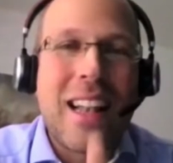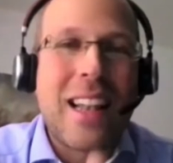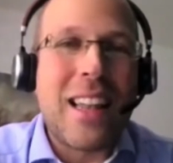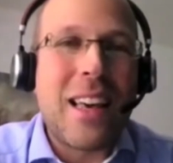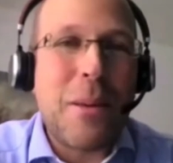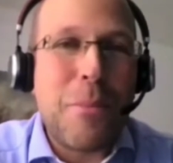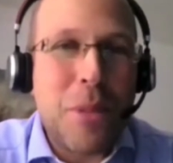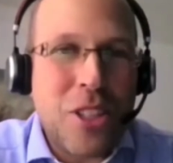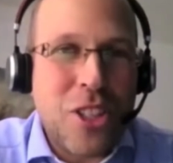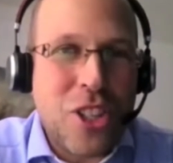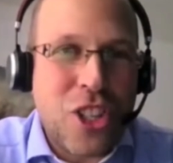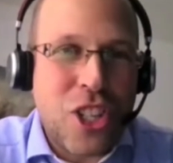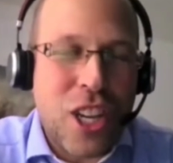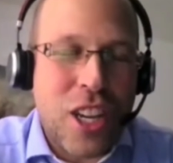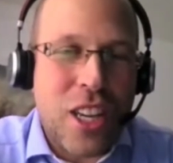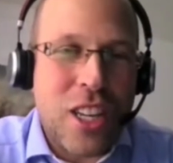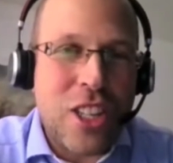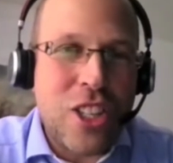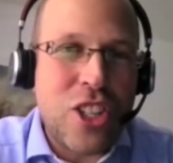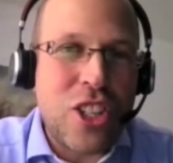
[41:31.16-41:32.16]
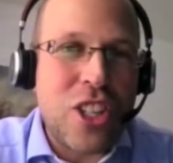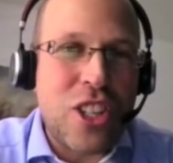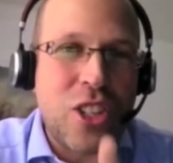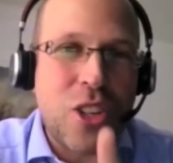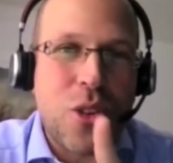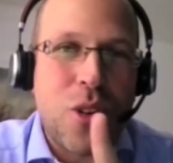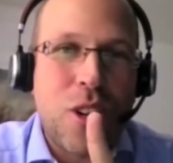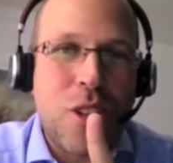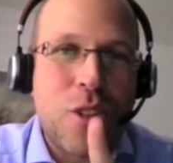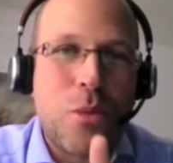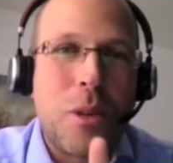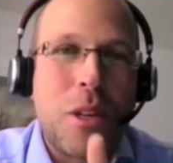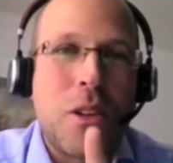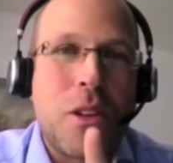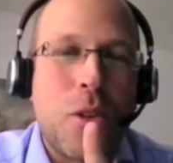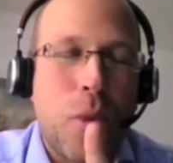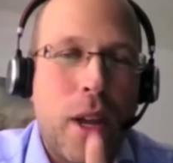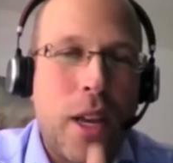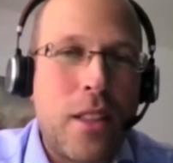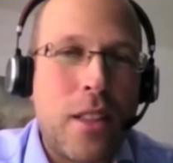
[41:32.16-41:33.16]
climate change is going to be
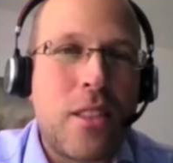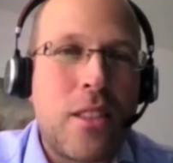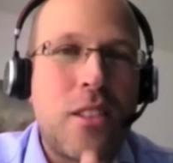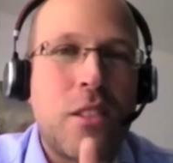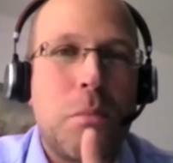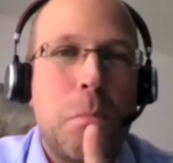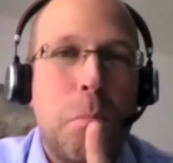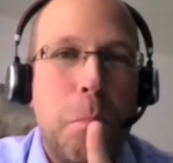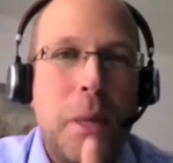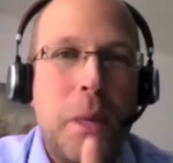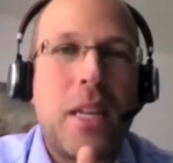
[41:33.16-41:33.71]
greatest